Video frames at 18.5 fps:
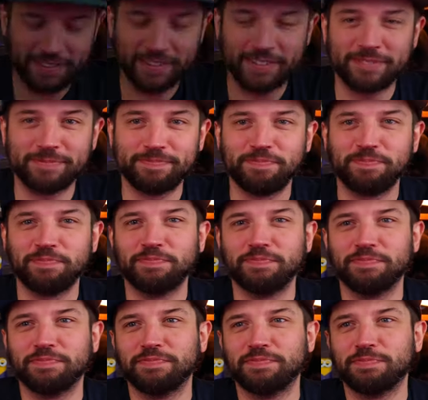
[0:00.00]

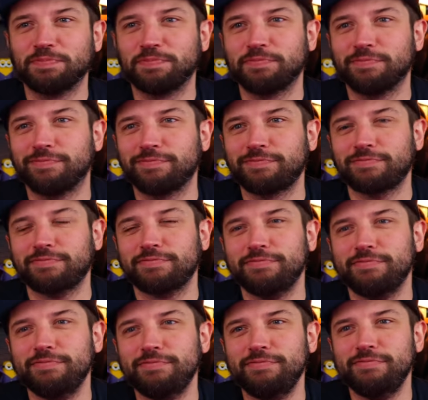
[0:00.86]

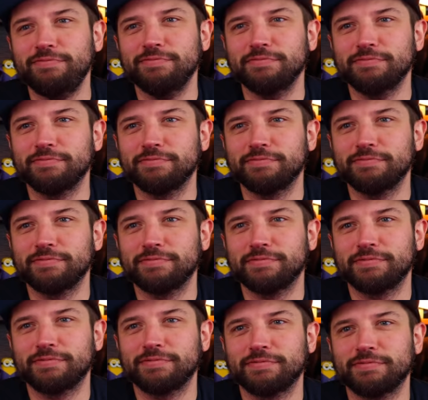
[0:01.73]

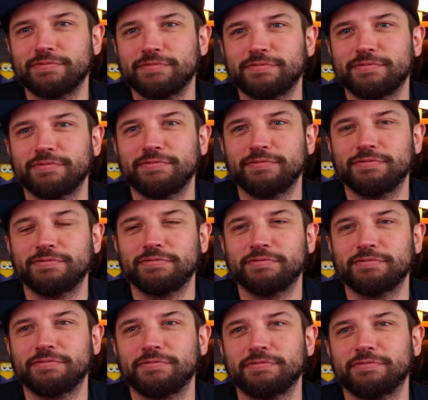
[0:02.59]

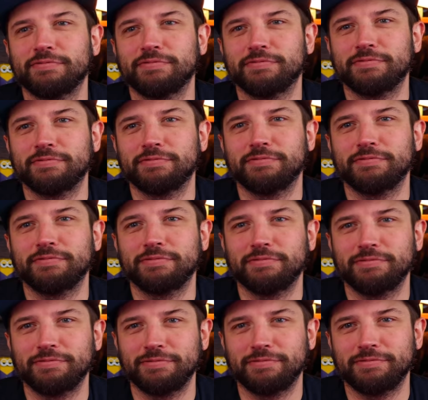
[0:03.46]

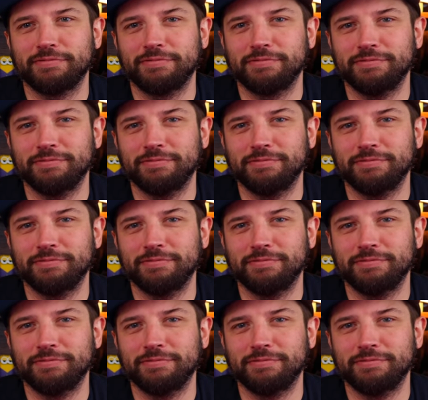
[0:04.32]
(silent)